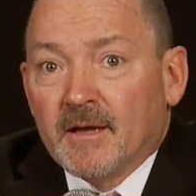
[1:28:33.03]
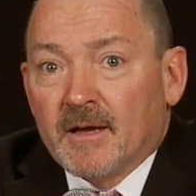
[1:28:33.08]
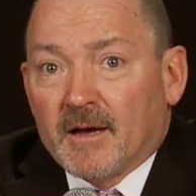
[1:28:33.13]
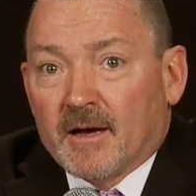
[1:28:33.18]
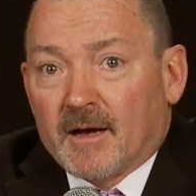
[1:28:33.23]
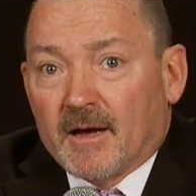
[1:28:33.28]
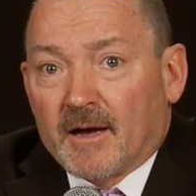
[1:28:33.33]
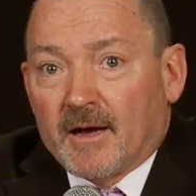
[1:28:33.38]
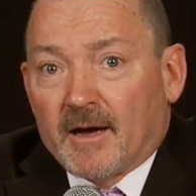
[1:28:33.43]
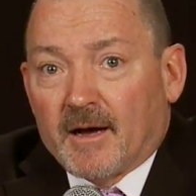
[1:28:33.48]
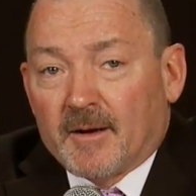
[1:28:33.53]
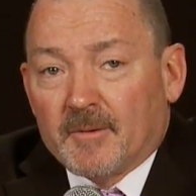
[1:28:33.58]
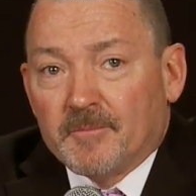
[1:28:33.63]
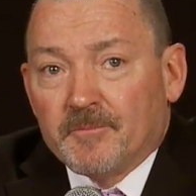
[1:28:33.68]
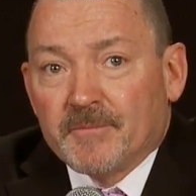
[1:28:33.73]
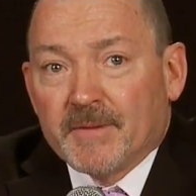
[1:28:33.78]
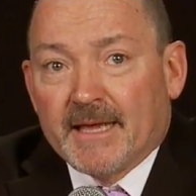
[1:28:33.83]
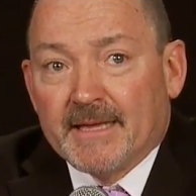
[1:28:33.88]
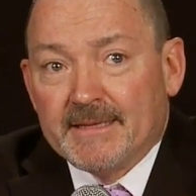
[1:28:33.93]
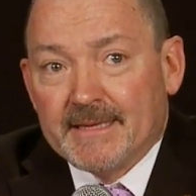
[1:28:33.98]
and
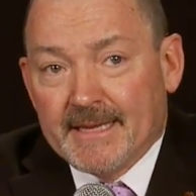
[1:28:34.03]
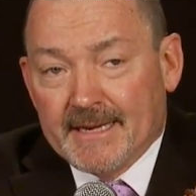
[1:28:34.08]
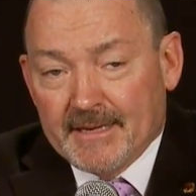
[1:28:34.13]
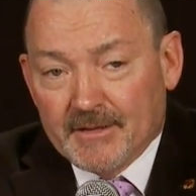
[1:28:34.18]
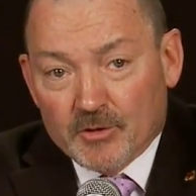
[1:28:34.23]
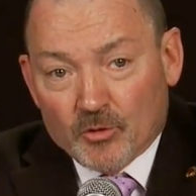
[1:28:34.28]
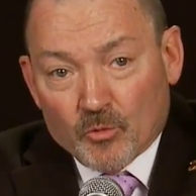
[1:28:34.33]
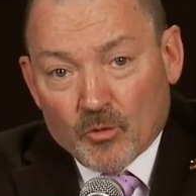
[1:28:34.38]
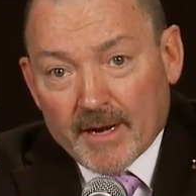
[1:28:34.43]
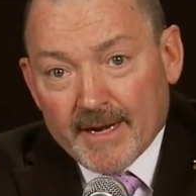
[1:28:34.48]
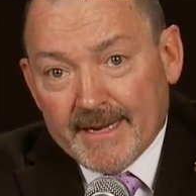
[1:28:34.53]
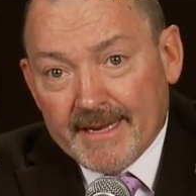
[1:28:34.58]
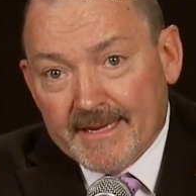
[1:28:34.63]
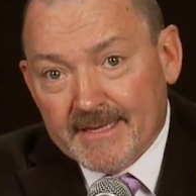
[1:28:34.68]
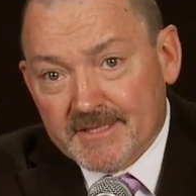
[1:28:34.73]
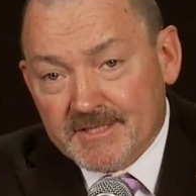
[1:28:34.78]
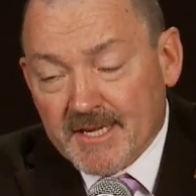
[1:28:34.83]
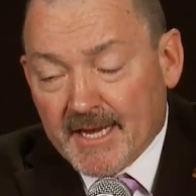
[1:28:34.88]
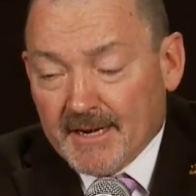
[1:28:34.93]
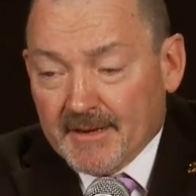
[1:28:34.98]
then on the
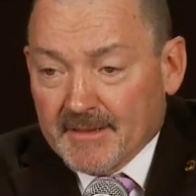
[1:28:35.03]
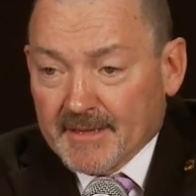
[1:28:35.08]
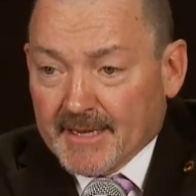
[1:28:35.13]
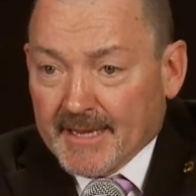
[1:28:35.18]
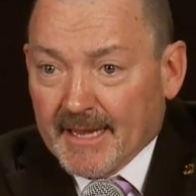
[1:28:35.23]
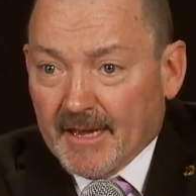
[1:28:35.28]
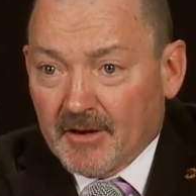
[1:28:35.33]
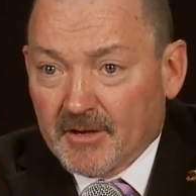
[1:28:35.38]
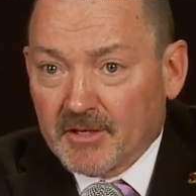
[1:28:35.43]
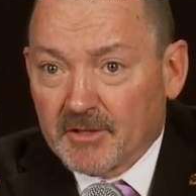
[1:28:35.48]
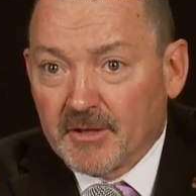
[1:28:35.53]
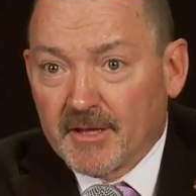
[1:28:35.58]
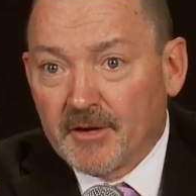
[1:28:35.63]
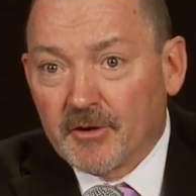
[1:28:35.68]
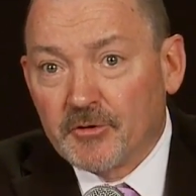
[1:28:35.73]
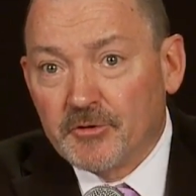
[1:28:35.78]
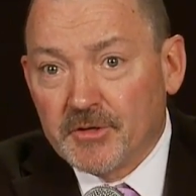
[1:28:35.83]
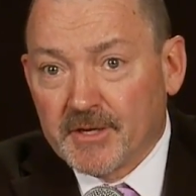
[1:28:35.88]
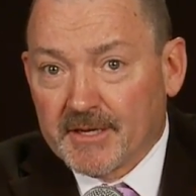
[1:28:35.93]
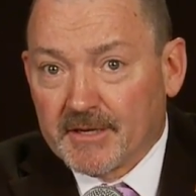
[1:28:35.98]
right-hand side of the
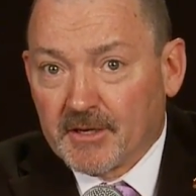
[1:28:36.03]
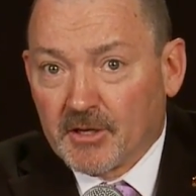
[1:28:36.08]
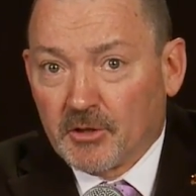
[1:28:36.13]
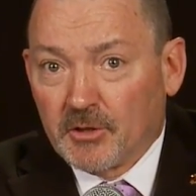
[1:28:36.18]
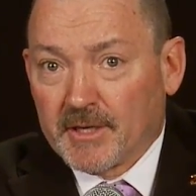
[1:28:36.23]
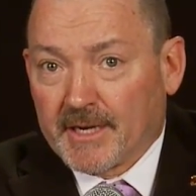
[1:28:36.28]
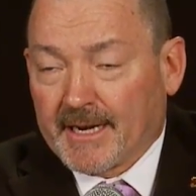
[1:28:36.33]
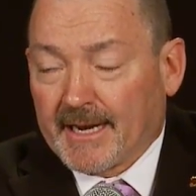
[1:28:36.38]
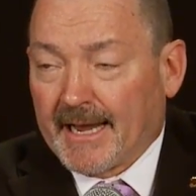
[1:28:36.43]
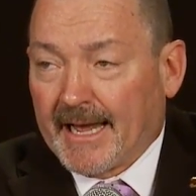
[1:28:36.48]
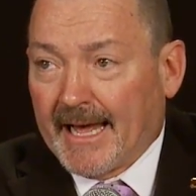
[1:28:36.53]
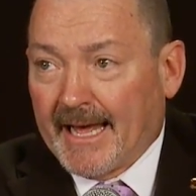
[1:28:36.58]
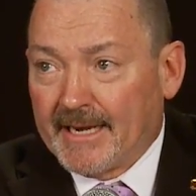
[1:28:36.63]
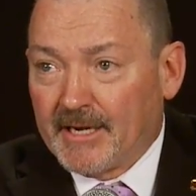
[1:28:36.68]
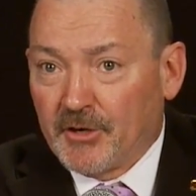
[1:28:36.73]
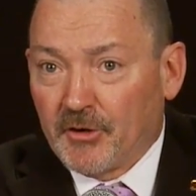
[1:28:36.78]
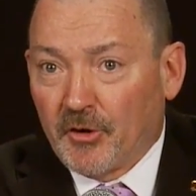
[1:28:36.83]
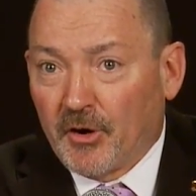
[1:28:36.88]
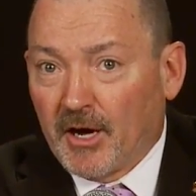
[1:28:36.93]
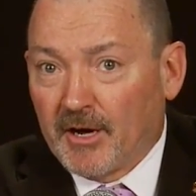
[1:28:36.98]
calculator, you can click on
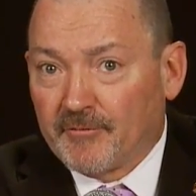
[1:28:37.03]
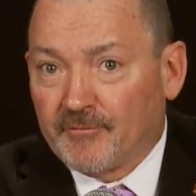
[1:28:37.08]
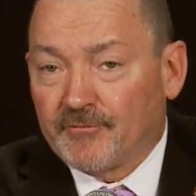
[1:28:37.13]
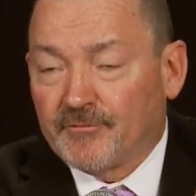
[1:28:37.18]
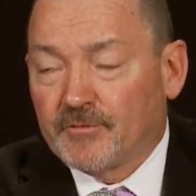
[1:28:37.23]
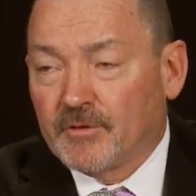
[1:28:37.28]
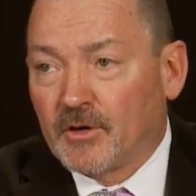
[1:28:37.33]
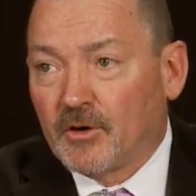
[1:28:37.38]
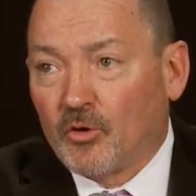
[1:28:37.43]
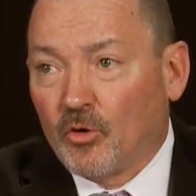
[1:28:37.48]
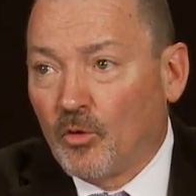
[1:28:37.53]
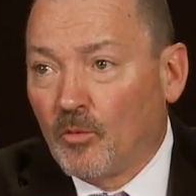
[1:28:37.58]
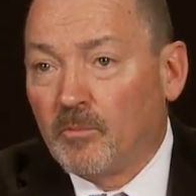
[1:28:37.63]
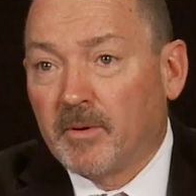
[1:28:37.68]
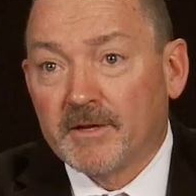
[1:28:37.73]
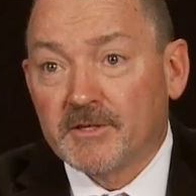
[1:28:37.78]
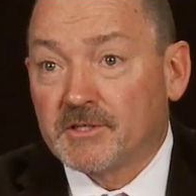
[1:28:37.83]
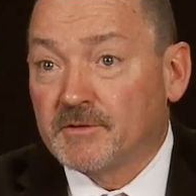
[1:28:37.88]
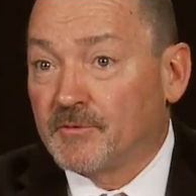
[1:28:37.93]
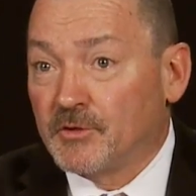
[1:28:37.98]
and off a whole
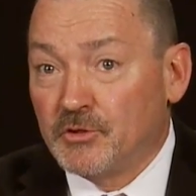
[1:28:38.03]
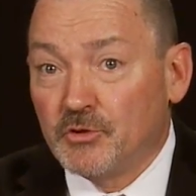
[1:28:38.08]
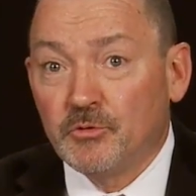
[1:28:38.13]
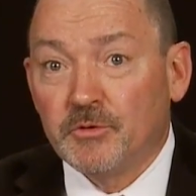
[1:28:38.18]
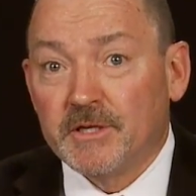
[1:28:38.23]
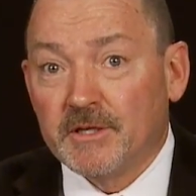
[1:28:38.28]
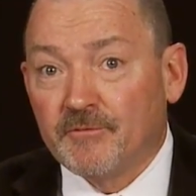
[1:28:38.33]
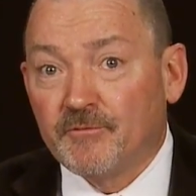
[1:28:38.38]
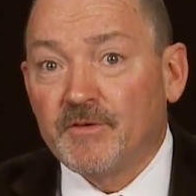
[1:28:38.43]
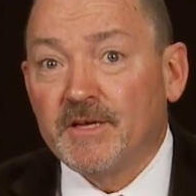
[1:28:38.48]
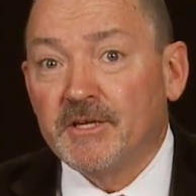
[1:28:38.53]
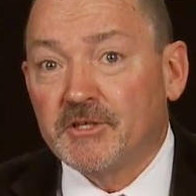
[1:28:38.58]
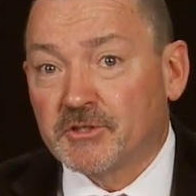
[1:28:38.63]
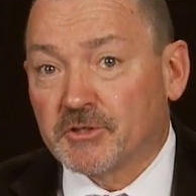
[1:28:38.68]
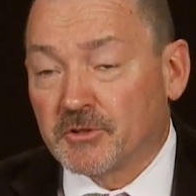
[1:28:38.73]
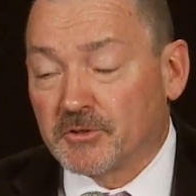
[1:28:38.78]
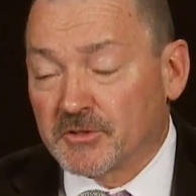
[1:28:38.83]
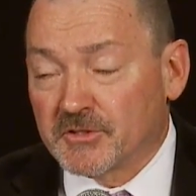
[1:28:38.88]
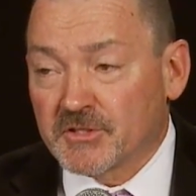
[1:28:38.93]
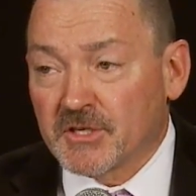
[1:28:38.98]
bunch of annuity
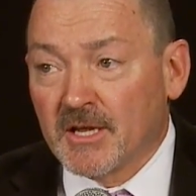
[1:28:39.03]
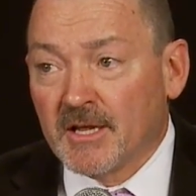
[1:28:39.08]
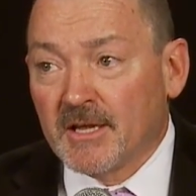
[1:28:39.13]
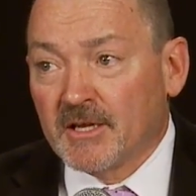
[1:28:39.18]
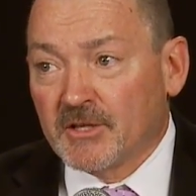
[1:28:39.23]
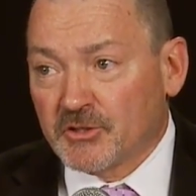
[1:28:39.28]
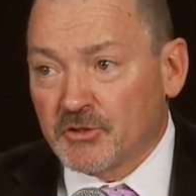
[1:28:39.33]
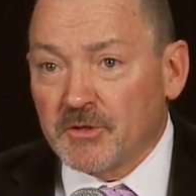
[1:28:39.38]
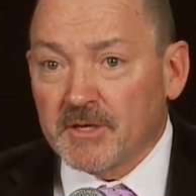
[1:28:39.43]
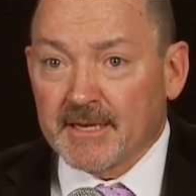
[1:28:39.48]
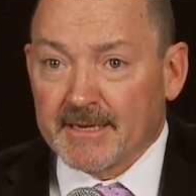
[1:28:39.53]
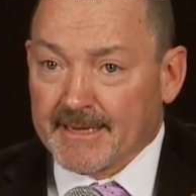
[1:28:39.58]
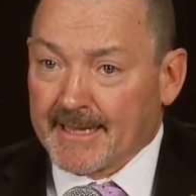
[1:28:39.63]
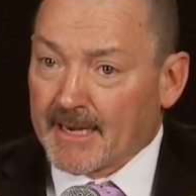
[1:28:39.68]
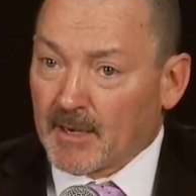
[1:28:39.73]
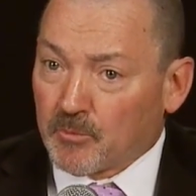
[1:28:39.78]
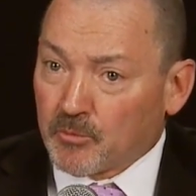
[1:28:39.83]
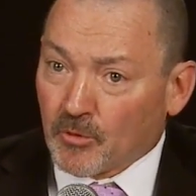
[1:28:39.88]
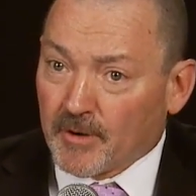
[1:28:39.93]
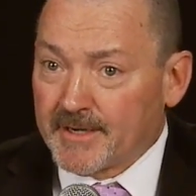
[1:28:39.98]
features so you can
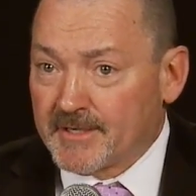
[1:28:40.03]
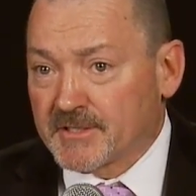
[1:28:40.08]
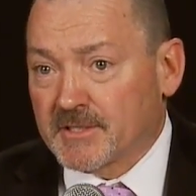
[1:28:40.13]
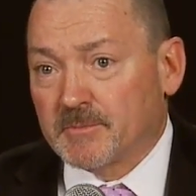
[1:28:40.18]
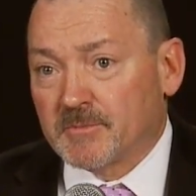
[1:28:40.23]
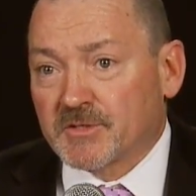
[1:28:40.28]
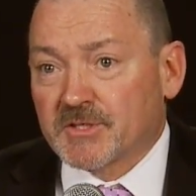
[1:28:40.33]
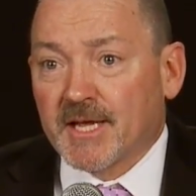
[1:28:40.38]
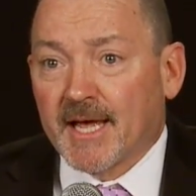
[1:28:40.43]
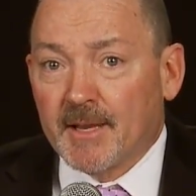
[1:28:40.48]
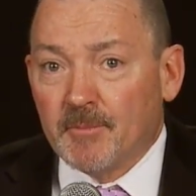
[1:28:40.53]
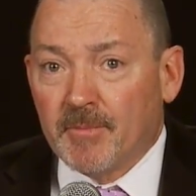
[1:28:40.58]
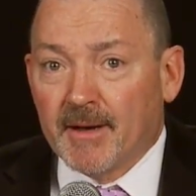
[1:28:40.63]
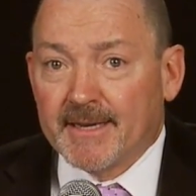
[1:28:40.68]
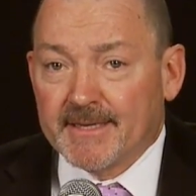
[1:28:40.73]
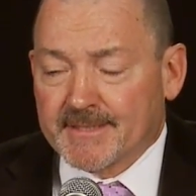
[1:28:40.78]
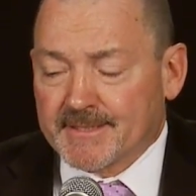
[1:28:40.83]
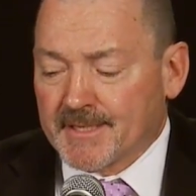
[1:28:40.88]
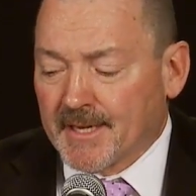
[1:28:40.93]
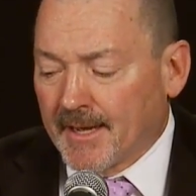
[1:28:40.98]
kind of price them side by
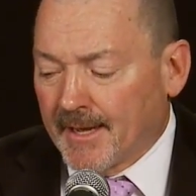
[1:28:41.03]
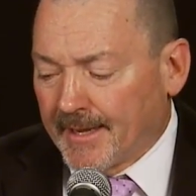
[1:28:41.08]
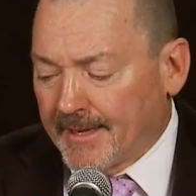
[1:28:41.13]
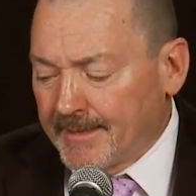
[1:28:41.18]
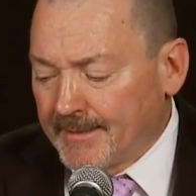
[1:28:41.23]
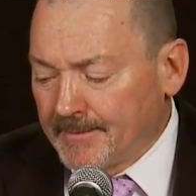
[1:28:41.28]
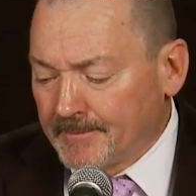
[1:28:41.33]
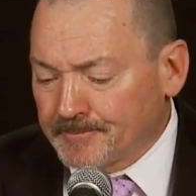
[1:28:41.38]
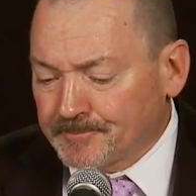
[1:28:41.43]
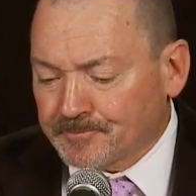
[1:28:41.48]
side.